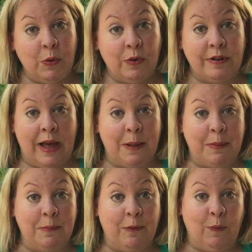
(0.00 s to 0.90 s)
or a
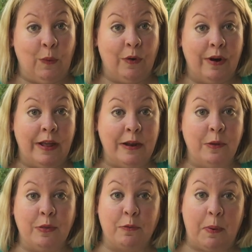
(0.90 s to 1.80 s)
tablet before, I know
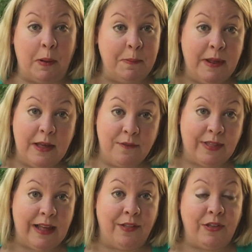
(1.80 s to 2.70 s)
there's probably many of
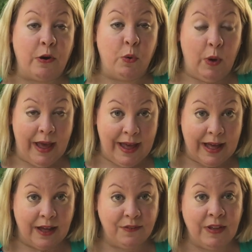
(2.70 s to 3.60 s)
us out there who
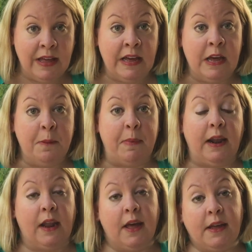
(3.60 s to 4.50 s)
have, by
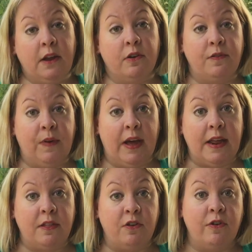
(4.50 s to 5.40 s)
locking your
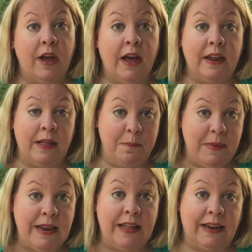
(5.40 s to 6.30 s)
device, you're not
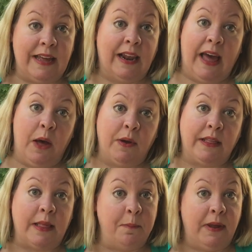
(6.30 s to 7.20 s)
immediately allowing
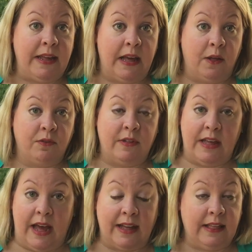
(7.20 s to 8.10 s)
somebody else
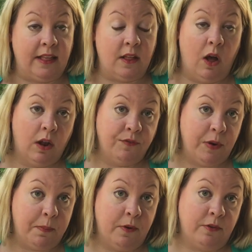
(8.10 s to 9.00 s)
to access all of your
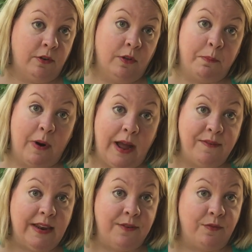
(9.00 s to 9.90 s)
personal and
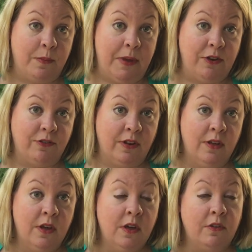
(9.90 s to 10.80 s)
private information.
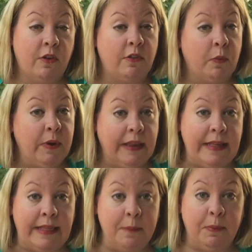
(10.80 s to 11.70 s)
So it's a really
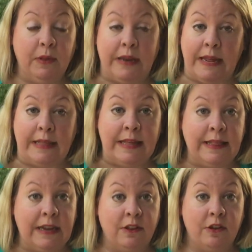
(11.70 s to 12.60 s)
simple and easy
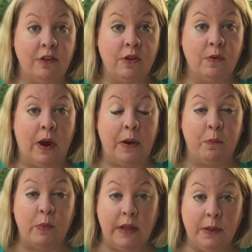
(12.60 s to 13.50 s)
thing to do. I
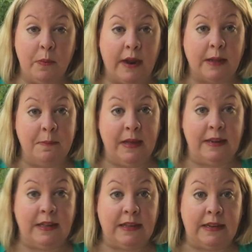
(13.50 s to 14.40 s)
really
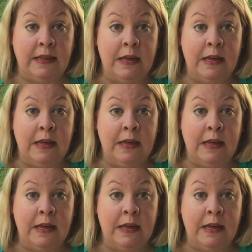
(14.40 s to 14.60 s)
recommend it